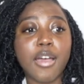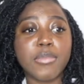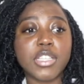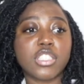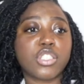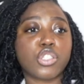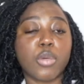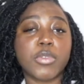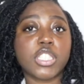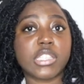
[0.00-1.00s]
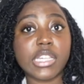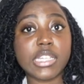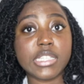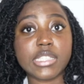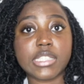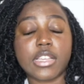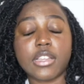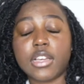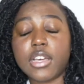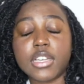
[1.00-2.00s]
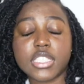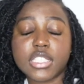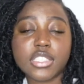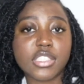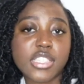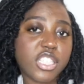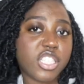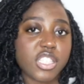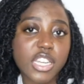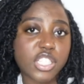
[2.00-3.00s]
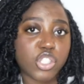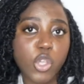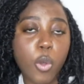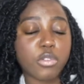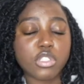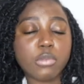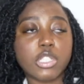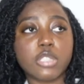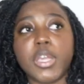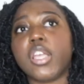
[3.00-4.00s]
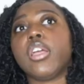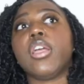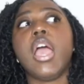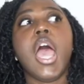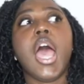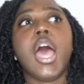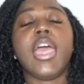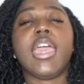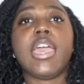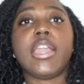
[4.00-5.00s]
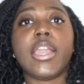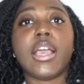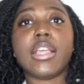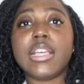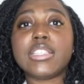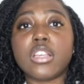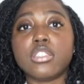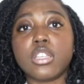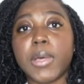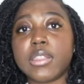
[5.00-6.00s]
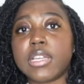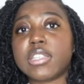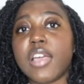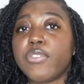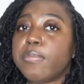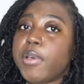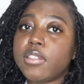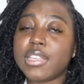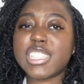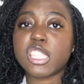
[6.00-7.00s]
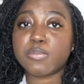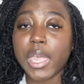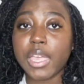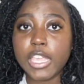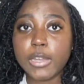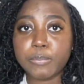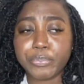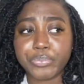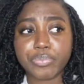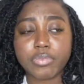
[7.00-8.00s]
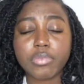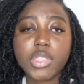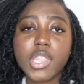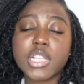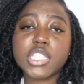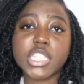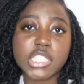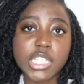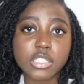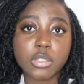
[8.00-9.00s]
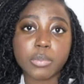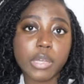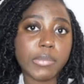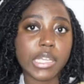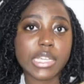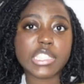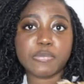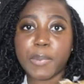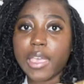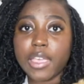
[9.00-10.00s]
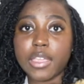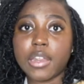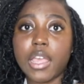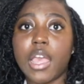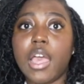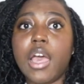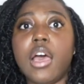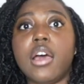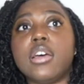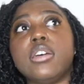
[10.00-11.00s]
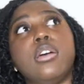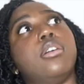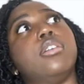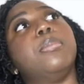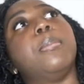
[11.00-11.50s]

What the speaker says: It's just so much things. She's getting so much bigger. And it's also about that time for Belle to get spayed. She actually has an appointment to get spayed, I